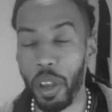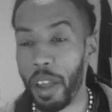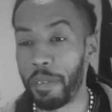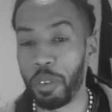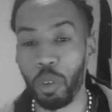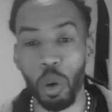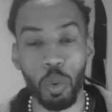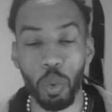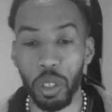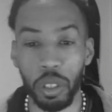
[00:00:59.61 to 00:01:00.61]
If you don't
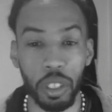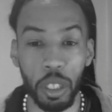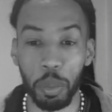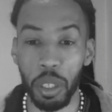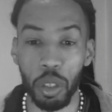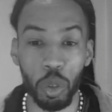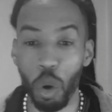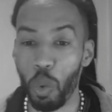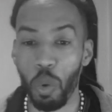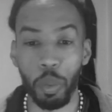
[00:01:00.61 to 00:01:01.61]
want to see me, you
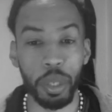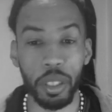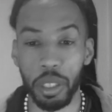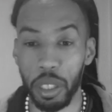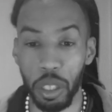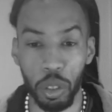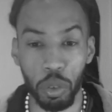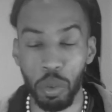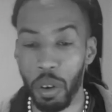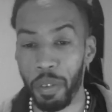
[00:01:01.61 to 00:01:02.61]
don't want me to see
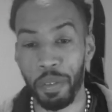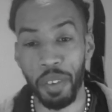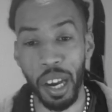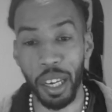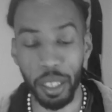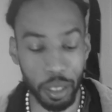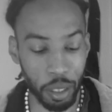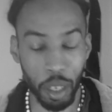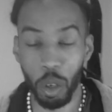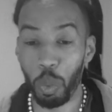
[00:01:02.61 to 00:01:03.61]
you, fine.
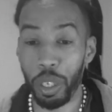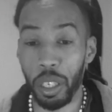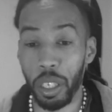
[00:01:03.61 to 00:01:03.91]
We can